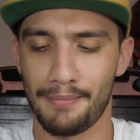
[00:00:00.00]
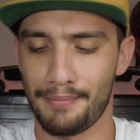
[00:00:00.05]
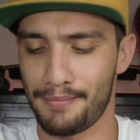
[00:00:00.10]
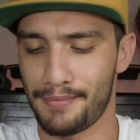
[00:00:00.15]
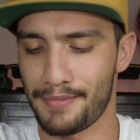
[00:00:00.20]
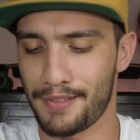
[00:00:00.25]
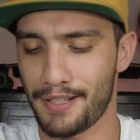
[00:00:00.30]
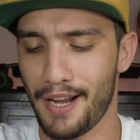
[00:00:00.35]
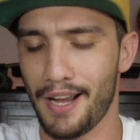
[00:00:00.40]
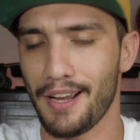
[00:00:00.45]
I'm
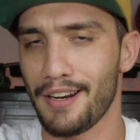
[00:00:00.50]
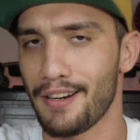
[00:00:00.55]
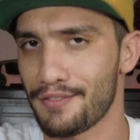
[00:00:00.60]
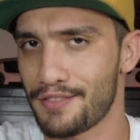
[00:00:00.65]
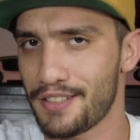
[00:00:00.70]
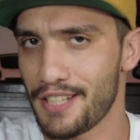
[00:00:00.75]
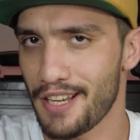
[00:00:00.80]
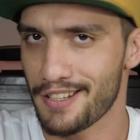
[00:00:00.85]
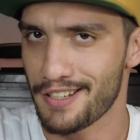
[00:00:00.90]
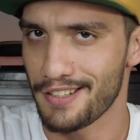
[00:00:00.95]
kind
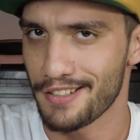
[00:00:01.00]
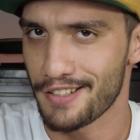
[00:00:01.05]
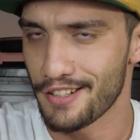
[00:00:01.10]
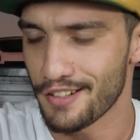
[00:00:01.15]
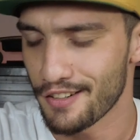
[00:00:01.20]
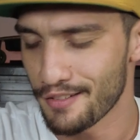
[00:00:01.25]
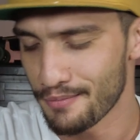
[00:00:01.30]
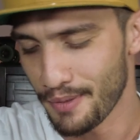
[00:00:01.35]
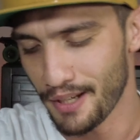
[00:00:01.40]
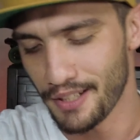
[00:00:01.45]
of taking
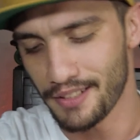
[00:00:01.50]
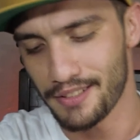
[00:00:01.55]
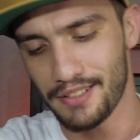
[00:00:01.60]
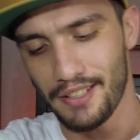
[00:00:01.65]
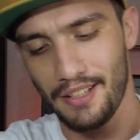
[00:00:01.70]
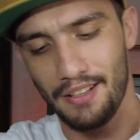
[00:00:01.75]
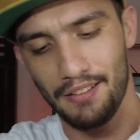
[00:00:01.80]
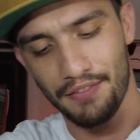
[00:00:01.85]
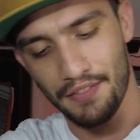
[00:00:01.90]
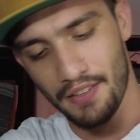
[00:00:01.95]
care of
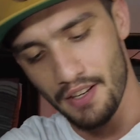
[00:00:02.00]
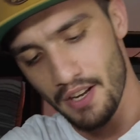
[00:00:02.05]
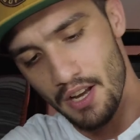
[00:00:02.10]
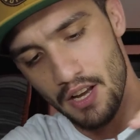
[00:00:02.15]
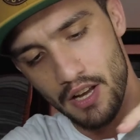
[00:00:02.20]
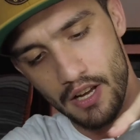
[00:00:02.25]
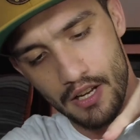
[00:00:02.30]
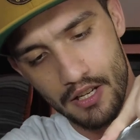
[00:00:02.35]
myself.